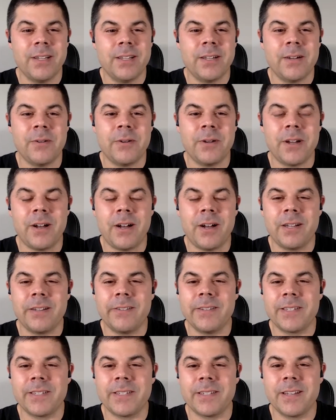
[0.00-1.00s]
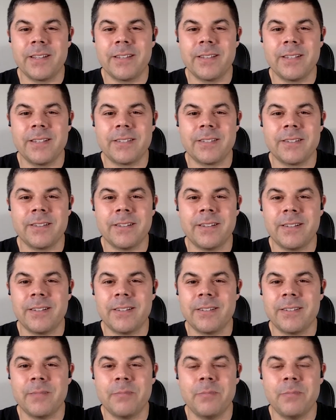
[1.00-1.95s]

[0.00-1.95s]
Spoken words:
going on in the city. That's the